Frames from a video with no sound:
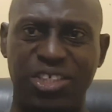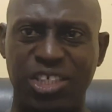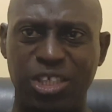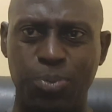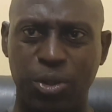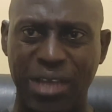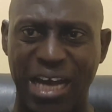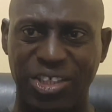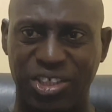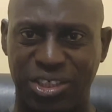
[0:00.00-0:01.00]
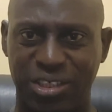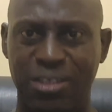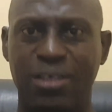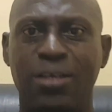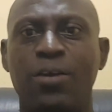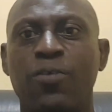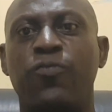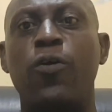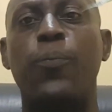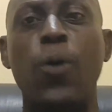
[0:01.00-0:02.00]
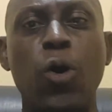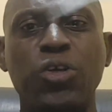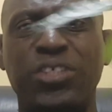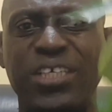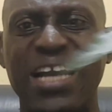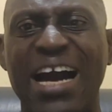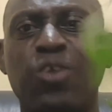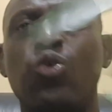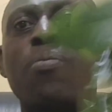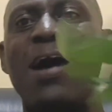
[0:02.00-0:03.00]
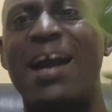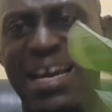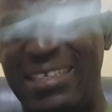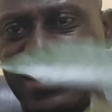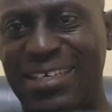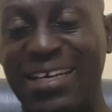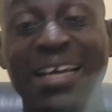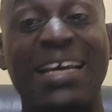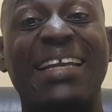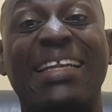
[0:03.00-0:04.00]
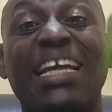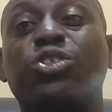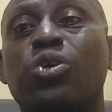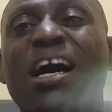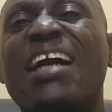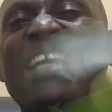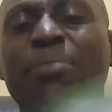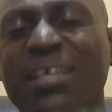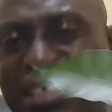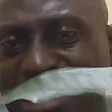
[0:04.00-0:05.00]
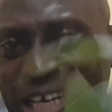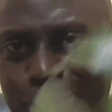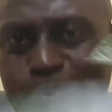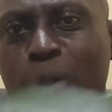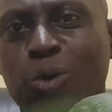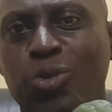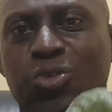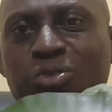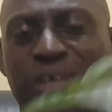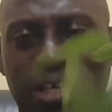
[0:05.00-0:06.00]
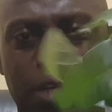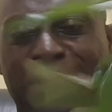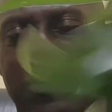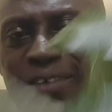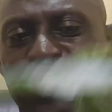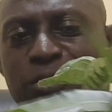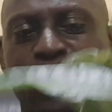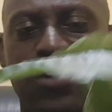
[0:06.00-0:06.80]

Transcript: This is potash for poultry and human health. Natural remedy exposed in this particular video.